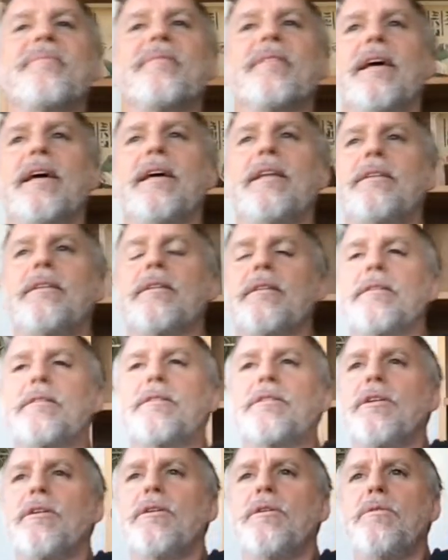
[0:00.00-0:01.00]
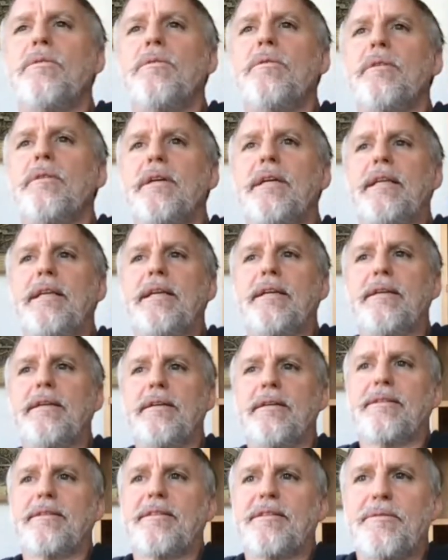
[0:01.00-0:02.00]
And so it
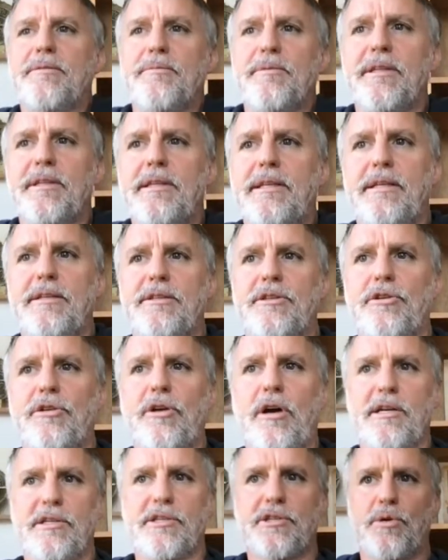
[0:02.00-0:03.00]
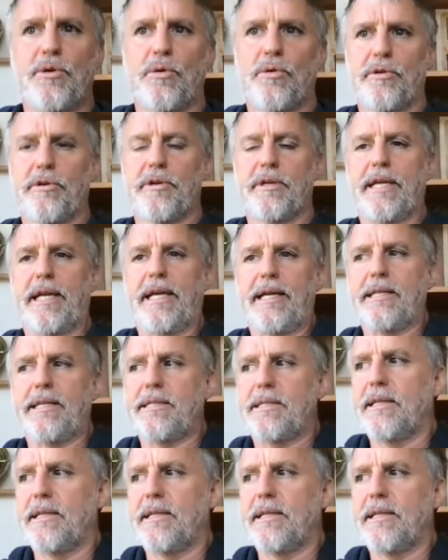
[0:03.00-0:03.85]
is with these cross quarter dates.